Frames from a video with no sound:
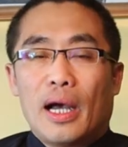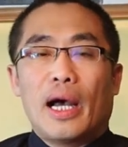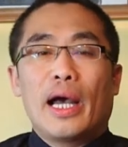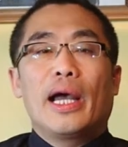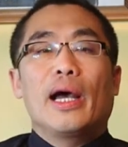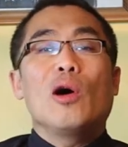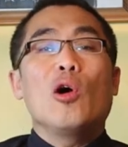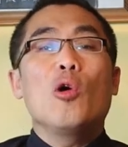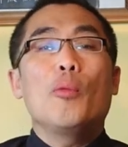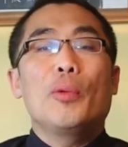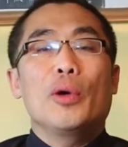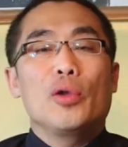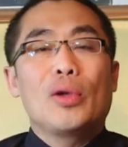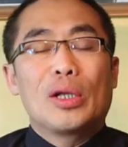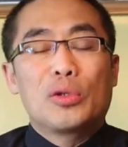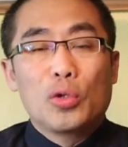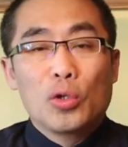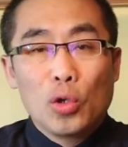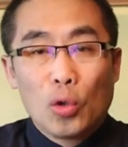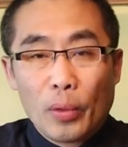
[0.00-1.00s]
I hope
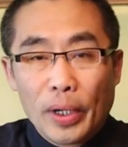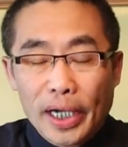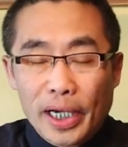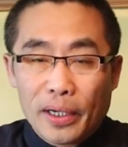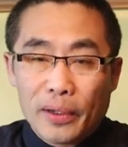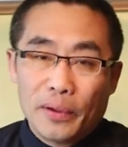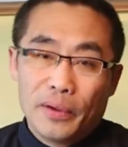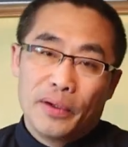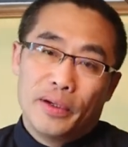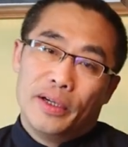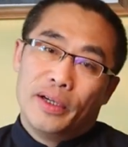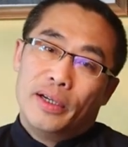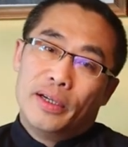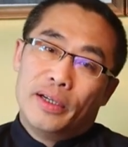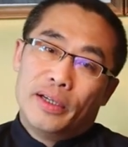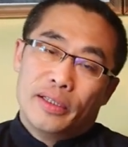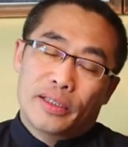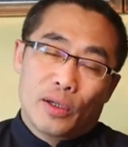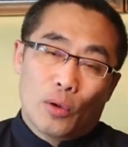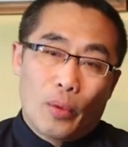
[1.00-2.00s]
you are doing well.
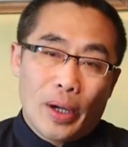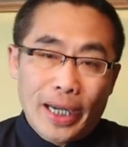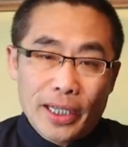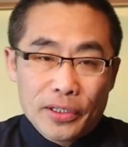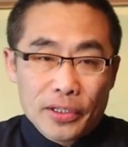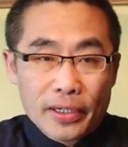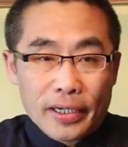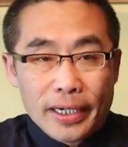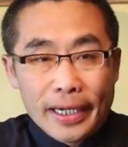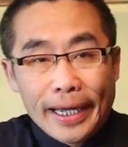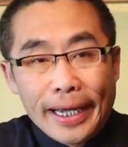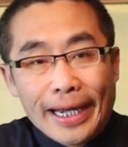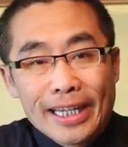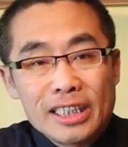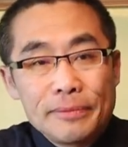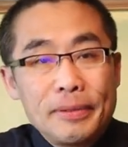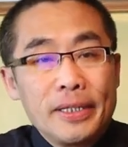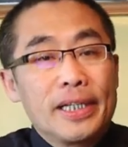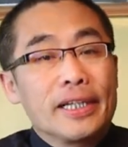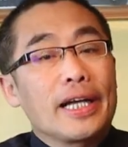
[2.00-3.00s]
The weather
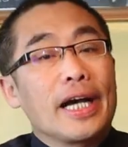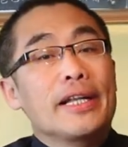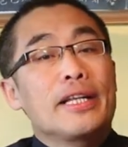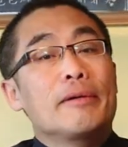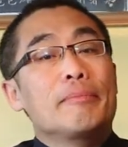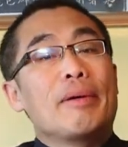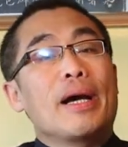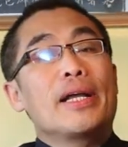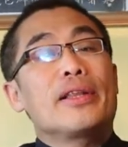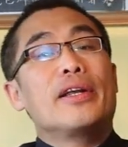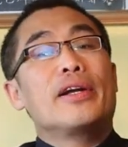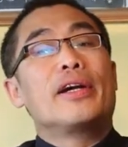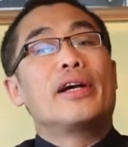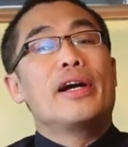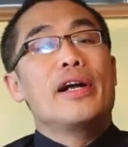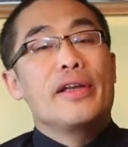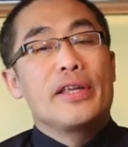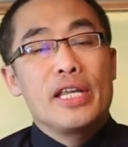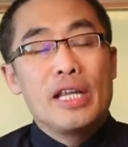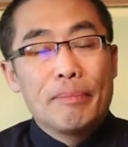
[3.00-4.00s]
has been getting
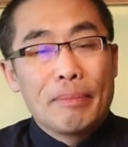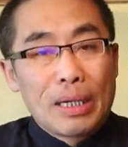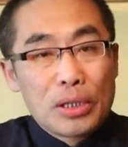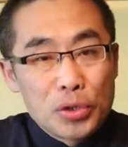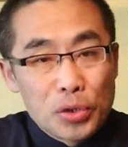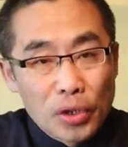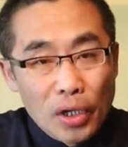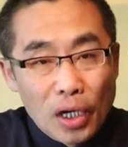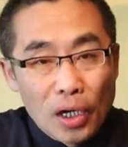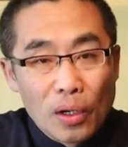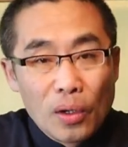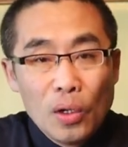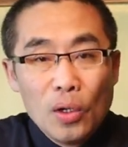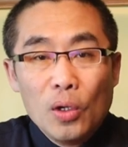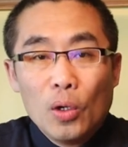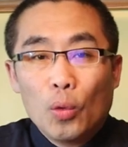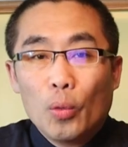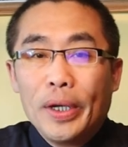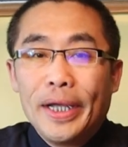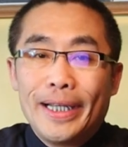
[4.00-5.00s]
better in Montreal
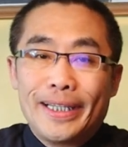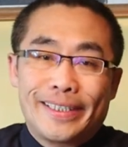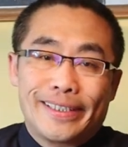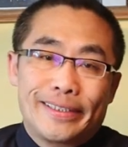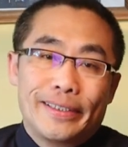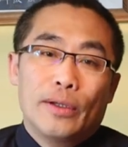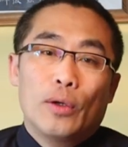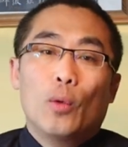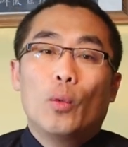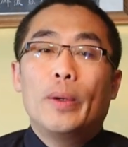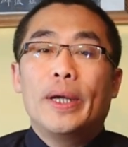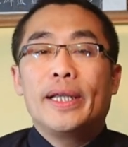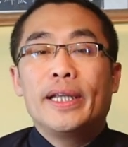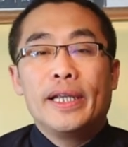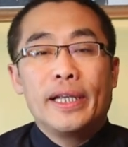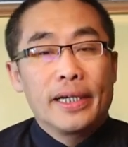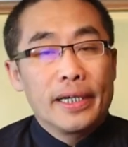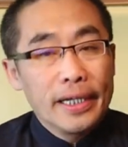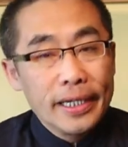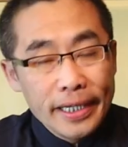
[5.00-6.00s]
with
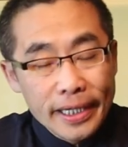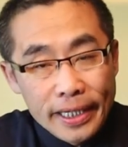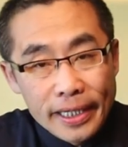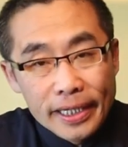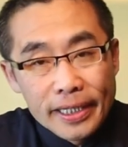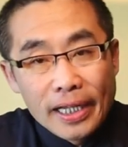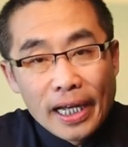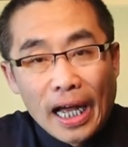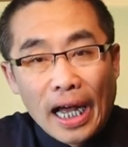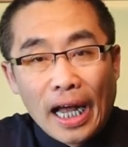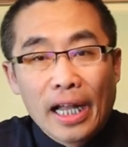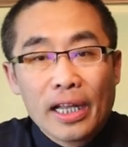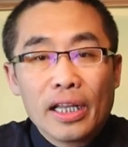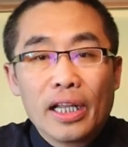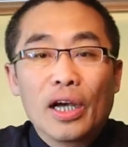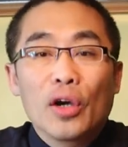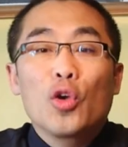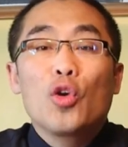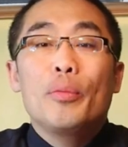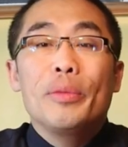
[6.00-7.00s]
waning heat
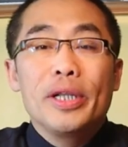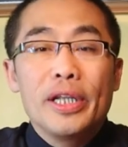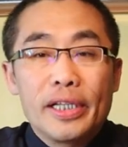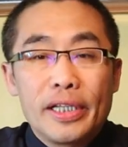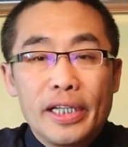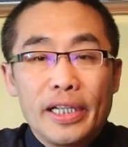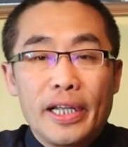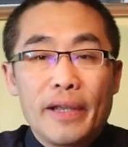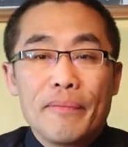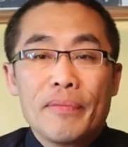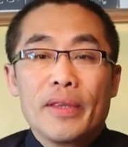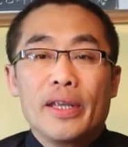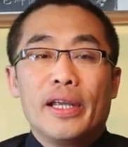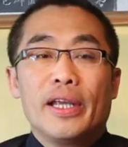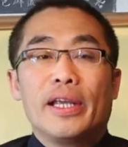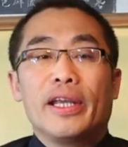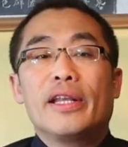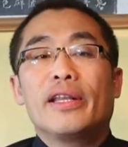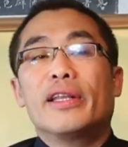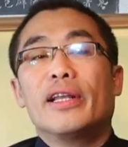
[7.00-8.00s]
and humidity
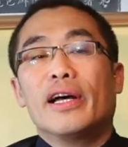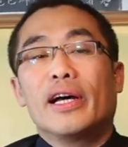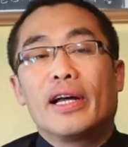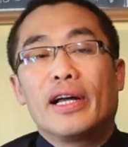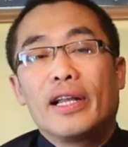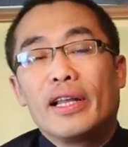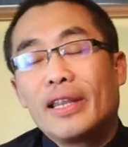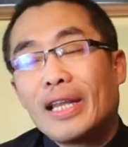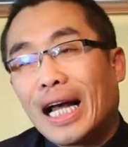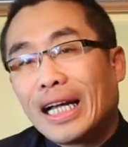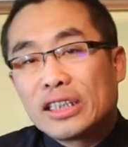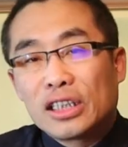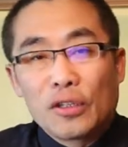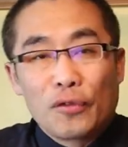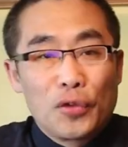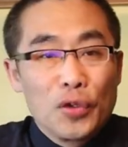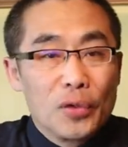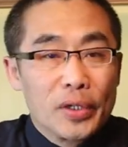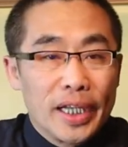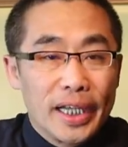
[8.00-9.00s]
in the last
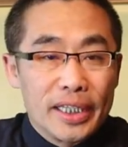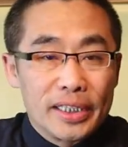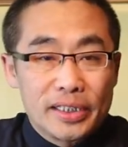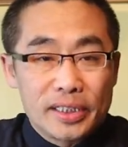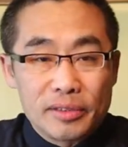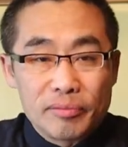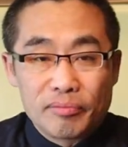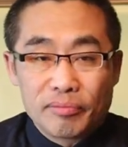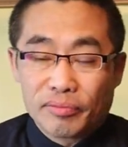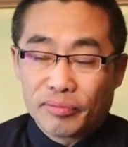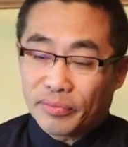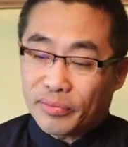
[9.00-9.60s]
few days.